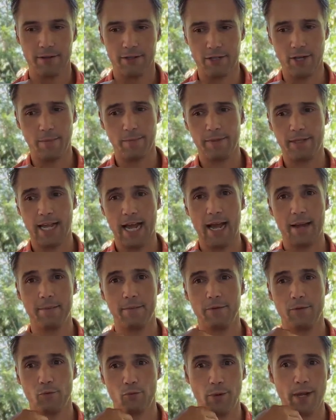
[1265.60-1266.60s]

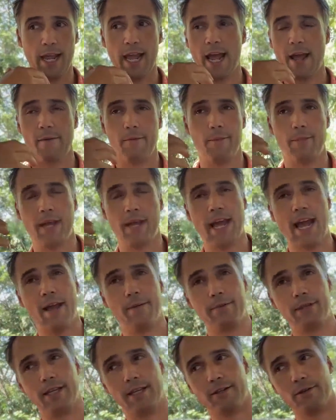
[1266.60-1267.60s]
Sometimes we
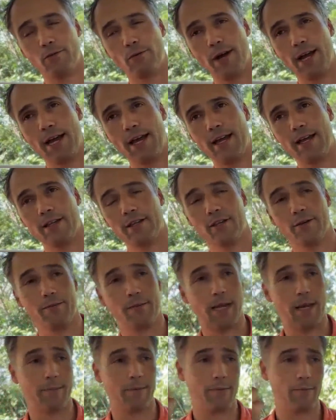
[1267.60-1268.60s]
behave this way,
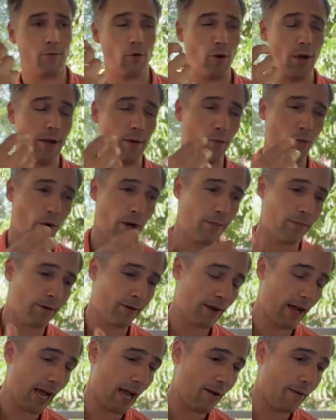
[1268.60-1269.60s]
sometimes we
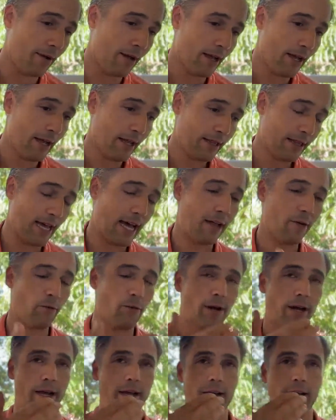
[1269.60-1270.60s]
behave that
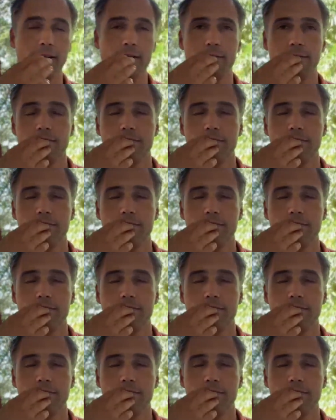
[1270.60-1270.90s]
way.